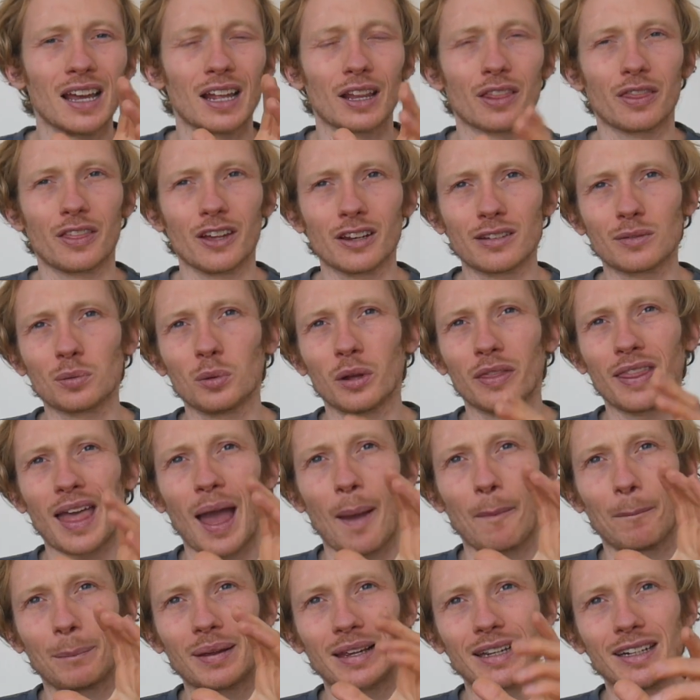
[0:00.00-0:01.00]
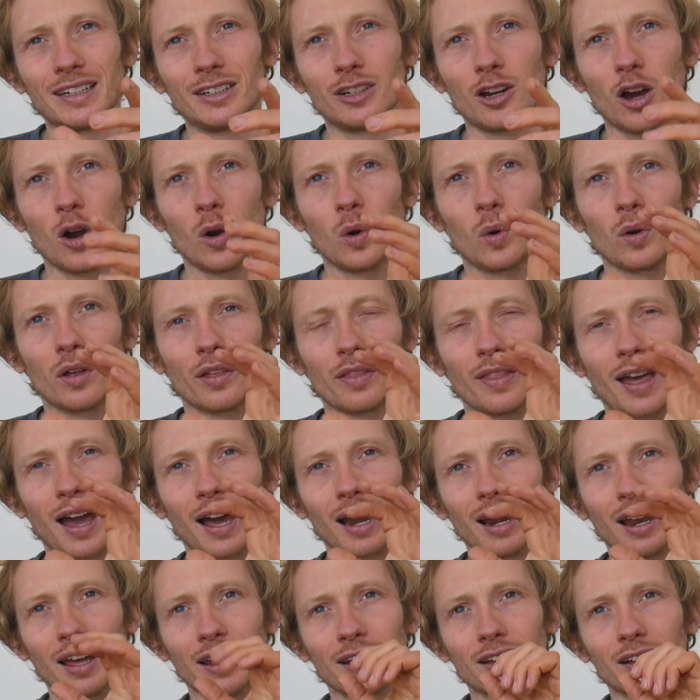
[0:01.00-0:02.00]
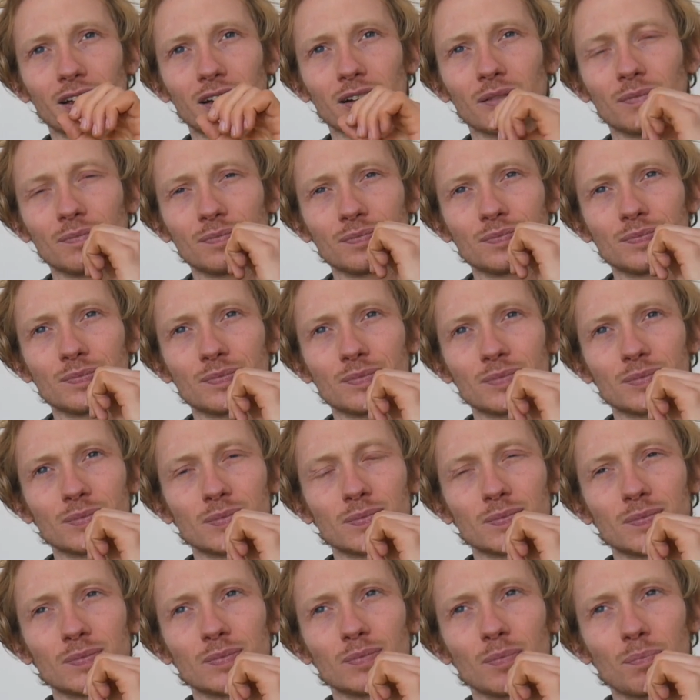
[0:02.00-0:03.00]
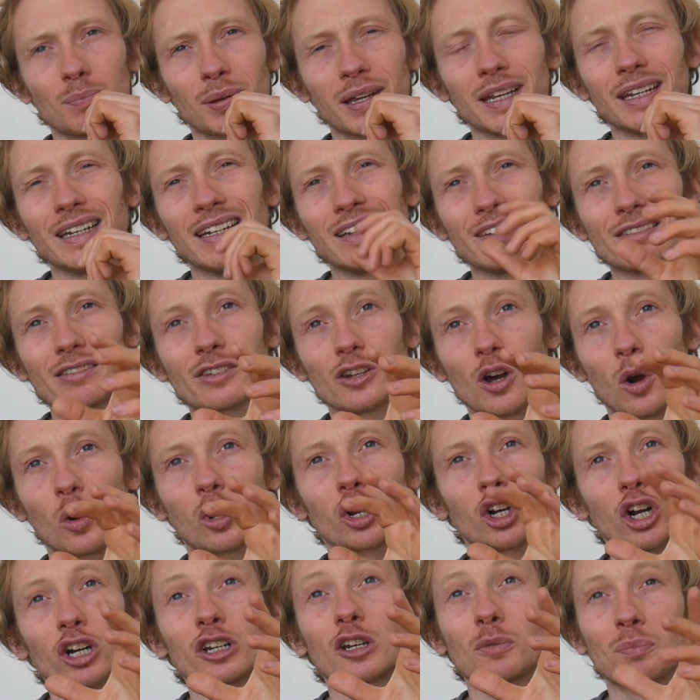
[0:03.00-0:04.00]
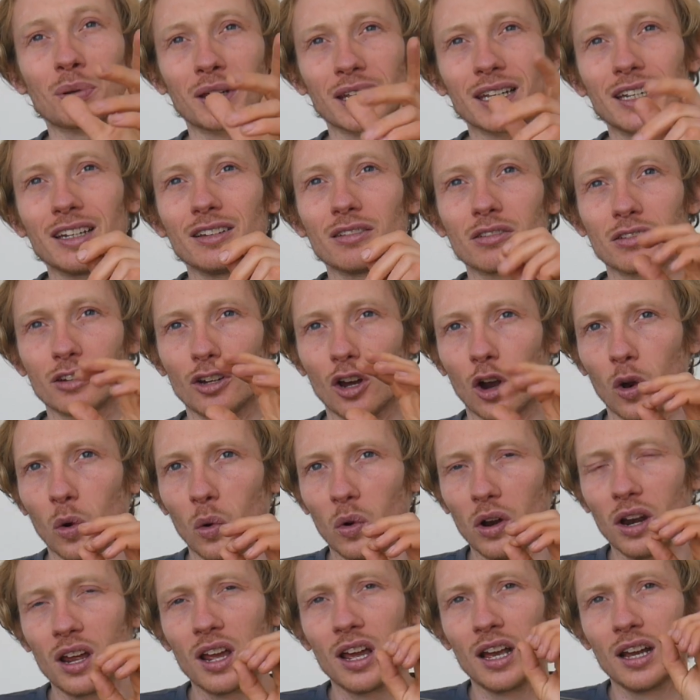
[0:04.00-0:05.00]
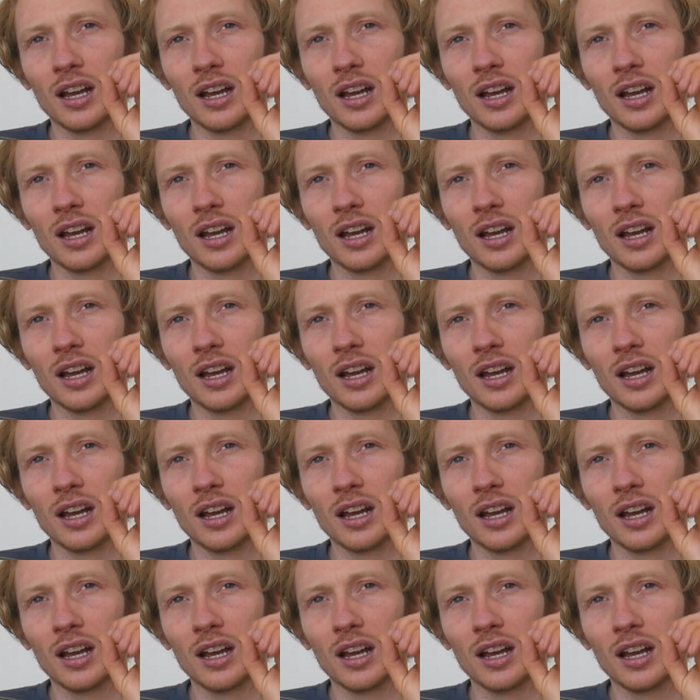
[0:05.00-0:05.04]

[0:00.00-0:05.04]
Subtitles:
This one, that pea note, that like peas note, cooked peas note,